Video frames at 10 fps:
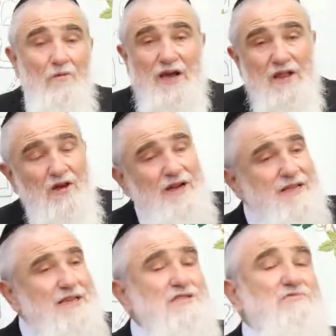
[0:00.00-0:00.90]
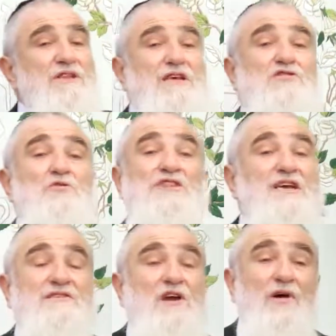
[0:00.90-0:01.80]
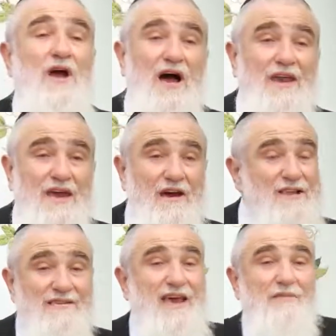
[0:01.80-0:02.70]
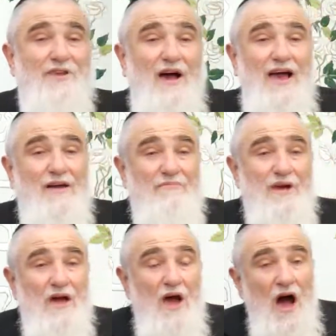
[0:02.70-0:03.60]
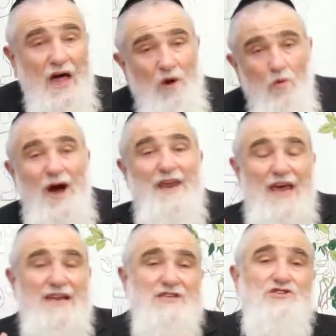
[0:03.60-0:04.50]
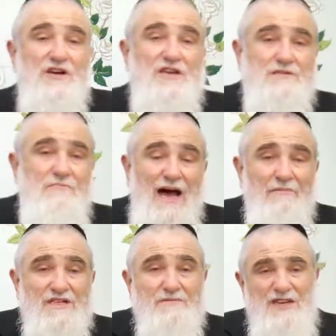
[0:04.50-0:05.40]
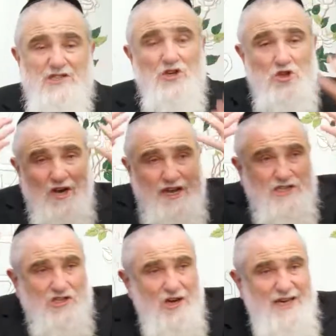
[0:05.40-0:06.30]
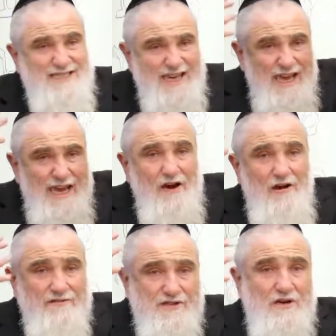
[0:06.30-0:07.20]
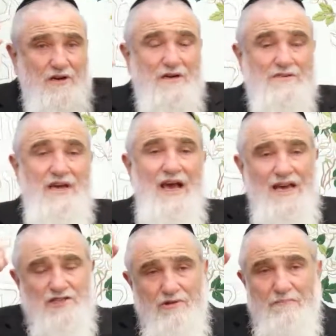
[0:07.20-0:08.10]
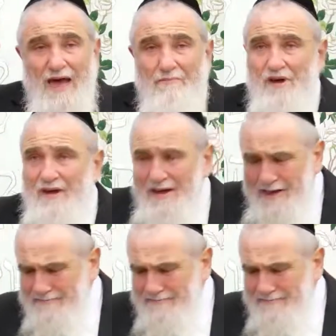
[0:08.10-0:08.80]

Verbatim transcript: we can learn that there's really two things going on here at the same time. On the one hand, is sukkah's Mamish means you look at Sukkot, the Iker of Sukkot is to remember